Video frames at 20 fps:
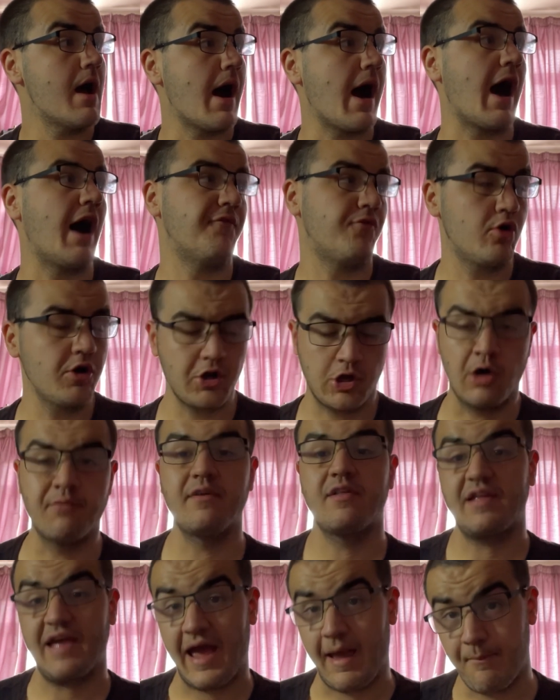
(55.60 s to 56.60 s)
I've already got
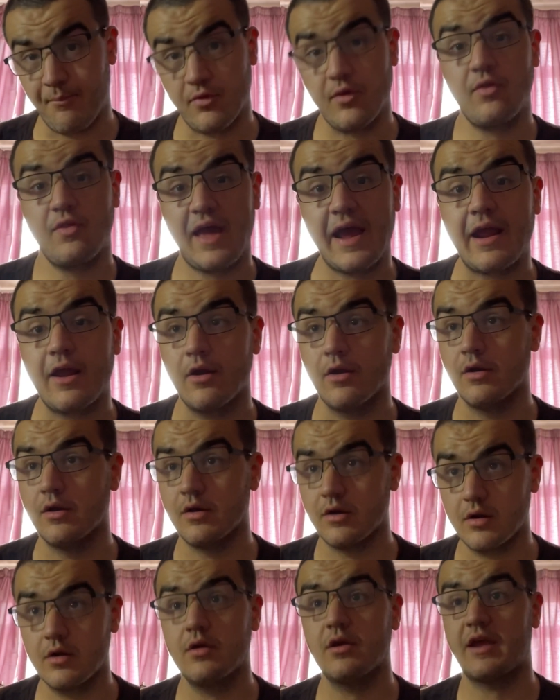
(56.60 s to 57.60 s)
this game's
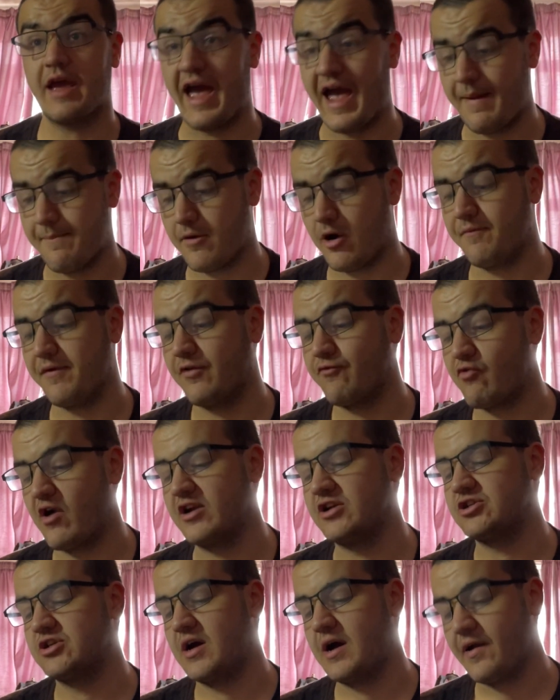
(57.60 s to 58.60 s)
second game of this
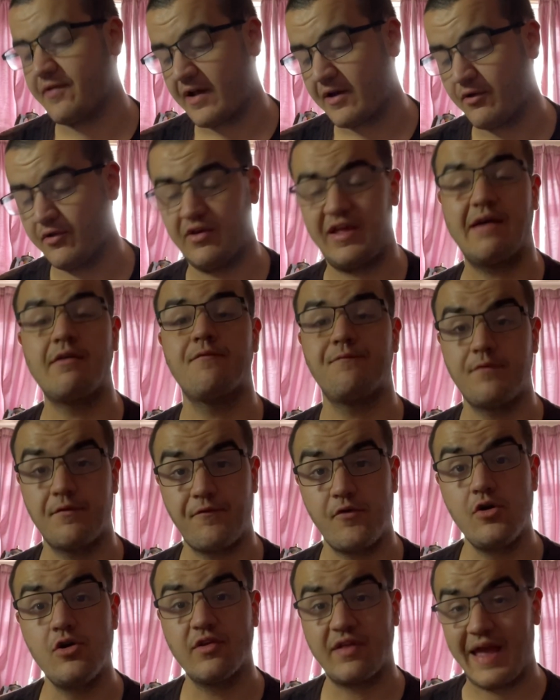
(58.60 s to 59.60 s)
franchise, and I was the
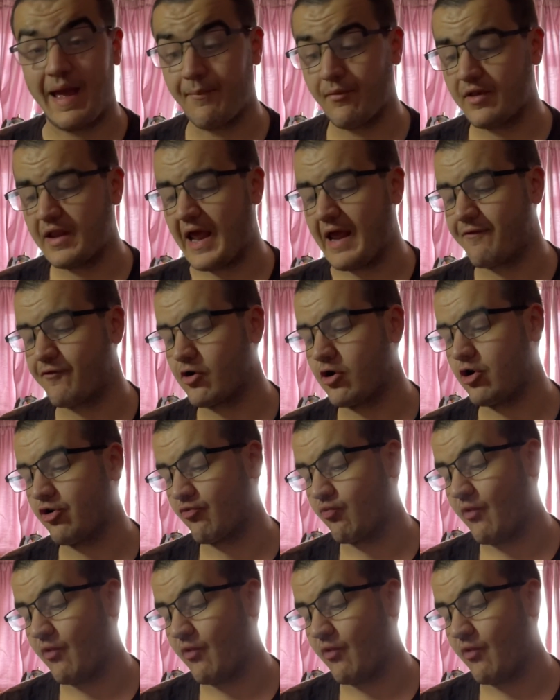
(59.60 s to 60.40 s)
first game today, of course,